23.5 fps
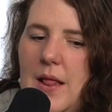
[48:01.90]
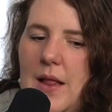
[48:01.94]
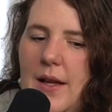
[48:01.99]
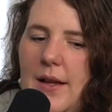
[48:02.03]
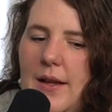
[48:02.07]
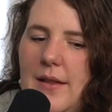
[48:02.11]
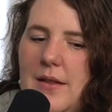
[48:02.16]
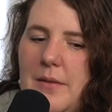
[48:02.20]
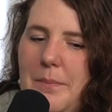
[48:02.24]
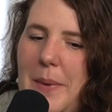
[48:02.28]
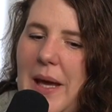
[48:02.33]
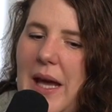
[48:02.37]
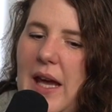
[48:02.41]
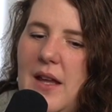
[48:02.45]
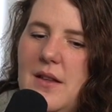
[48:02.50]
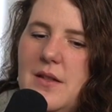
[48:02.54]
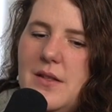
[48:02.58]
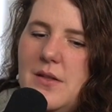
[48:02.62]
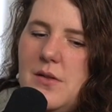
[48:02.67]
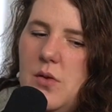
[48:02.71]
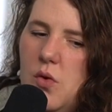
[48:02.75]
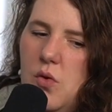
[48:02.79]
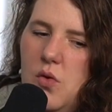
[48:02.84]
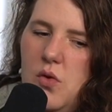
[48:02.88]
it
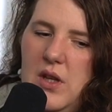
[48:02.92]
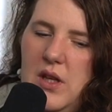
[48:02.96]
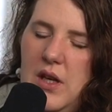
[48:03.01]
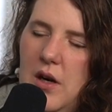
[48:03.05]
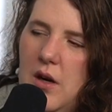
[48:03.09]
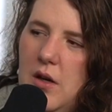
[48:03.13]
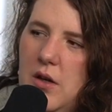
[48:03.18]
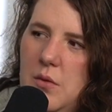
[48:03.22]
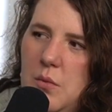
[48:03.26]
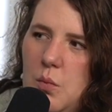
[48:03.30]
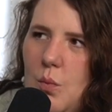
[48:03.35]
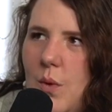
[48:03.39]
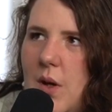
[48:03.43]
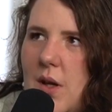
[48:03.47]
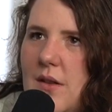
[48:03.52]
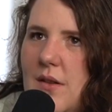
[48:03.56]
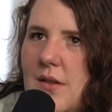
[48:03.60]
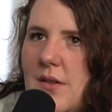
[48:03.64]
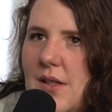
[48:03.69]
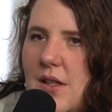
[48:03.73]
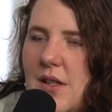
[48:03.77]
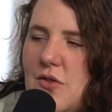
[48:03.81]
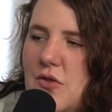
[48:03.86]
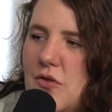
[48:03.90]
depends who they are and what the
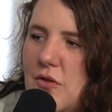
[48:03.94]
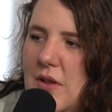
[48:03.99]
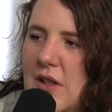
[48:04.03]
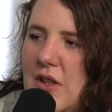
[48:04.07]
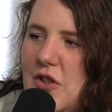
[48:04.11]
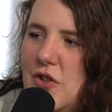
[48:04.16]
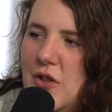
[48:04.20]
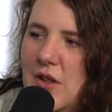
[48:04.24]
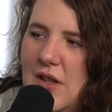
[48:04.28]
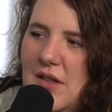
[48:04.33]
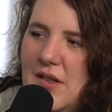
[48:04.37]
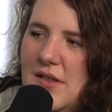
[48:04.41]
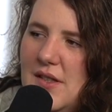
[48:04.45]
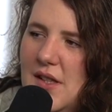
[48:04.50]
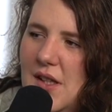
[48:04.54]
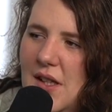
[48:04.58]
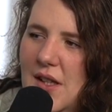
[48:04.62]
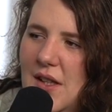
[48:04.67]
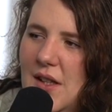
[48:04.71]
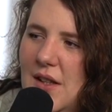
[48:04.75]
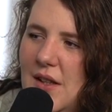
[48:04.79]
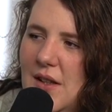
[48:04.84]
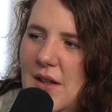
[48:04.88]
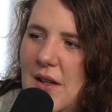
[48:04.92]
situation is. I
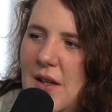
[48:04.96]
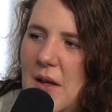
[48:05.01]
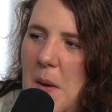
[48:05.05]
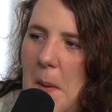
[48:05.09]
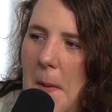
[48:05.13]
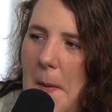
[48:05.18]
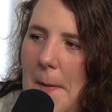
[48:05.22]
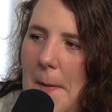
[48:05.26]
think.